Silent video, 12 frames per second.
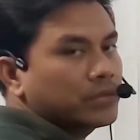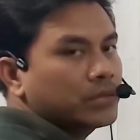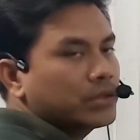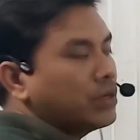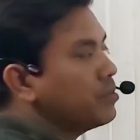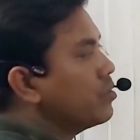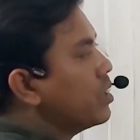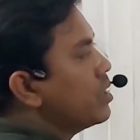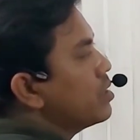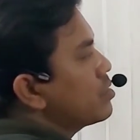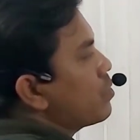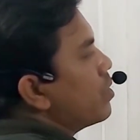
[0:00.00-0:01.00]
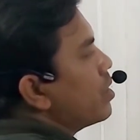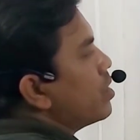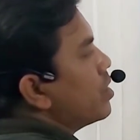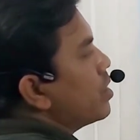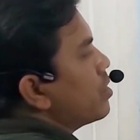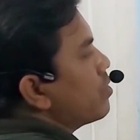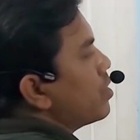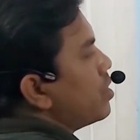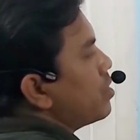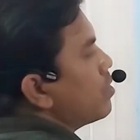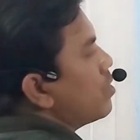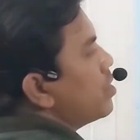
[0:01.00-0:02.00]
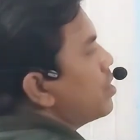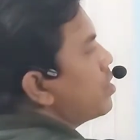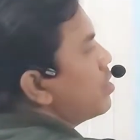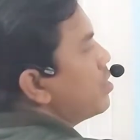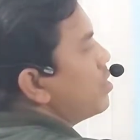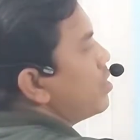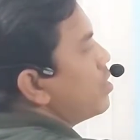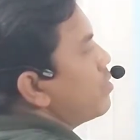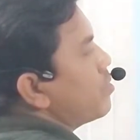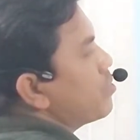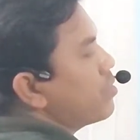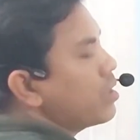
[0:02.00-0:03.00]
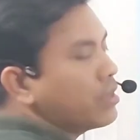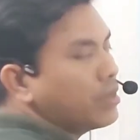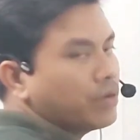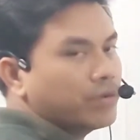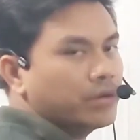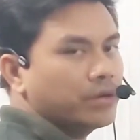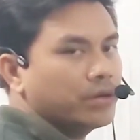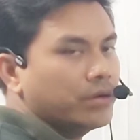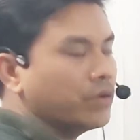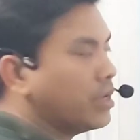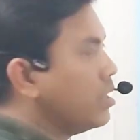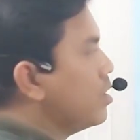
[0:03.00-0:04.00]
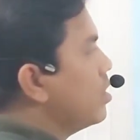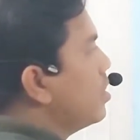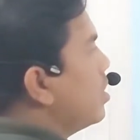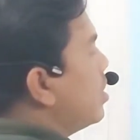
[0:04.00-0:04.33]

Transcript: You have to write a square here, okay? Not here. Here we have to write down. Okay?